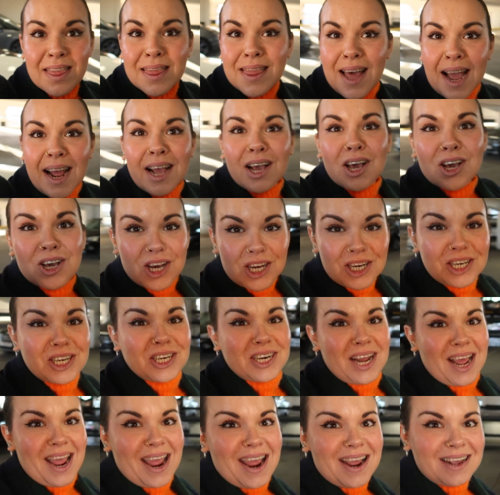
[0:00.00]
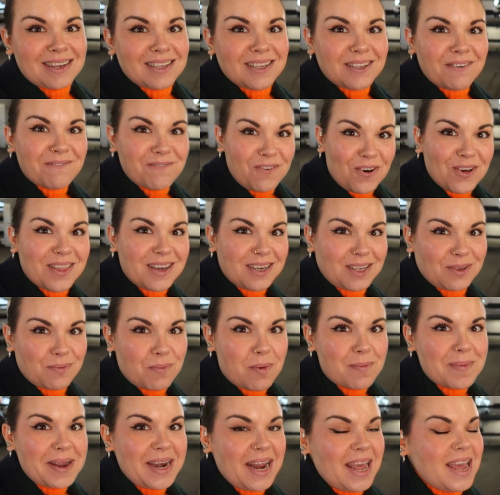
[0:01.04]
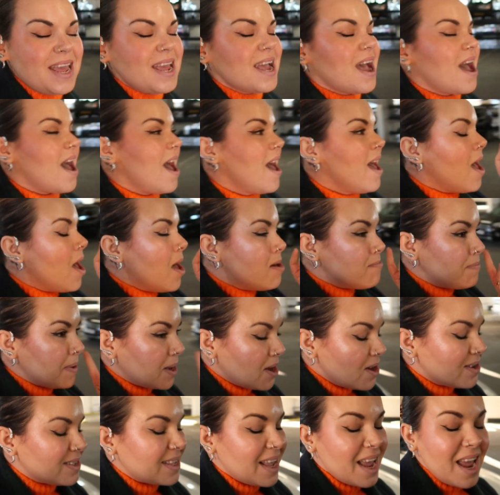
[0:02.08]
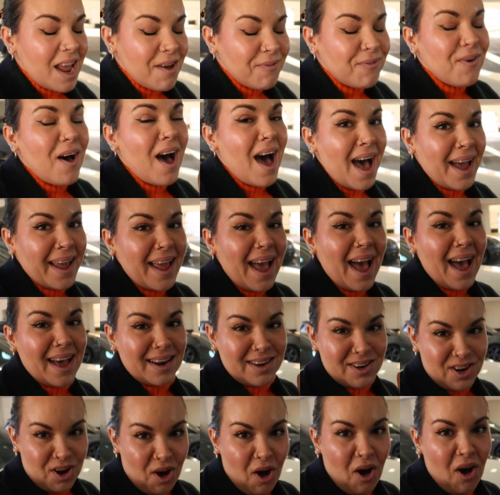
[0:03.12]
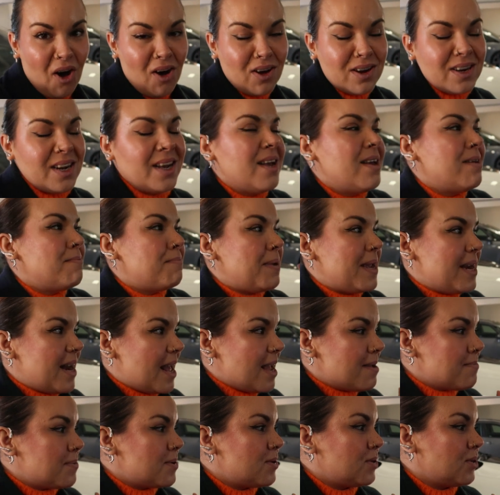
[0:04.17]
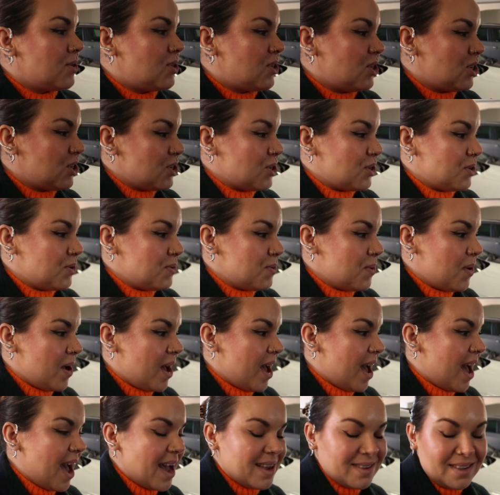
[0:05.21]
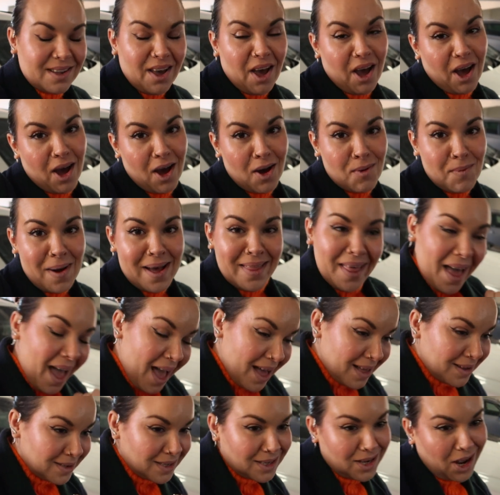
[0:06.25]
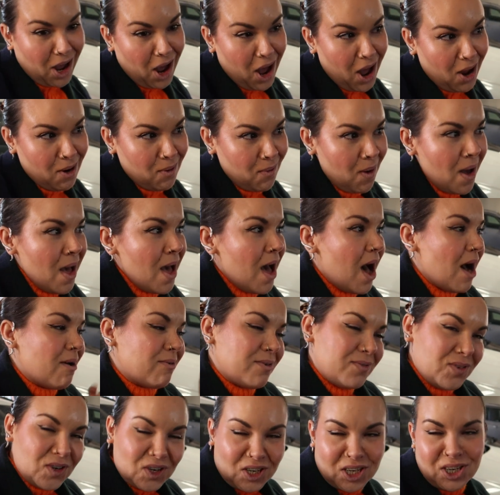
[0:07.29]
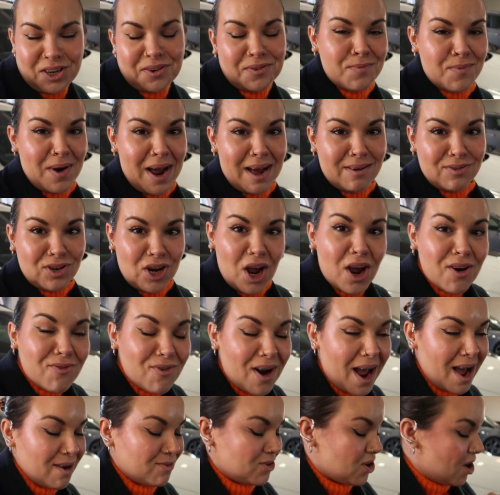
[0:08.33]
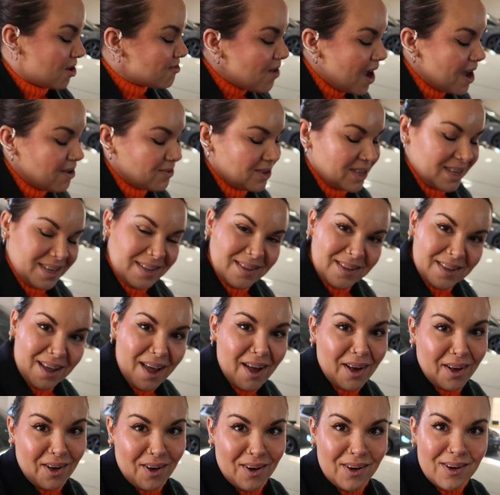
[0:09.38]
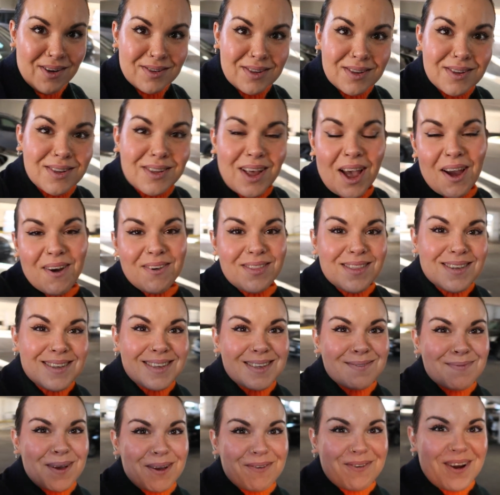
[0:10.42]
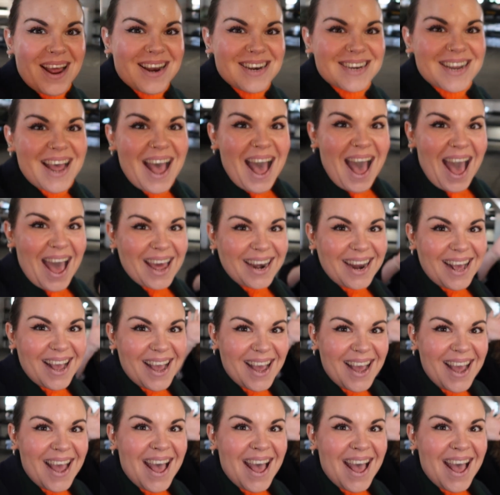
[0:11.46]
Thank goodness for this woman here, because if I had not been able to ask her where the hell to go, I would have just driven round and round and round in circles. So this is my friend Hannah.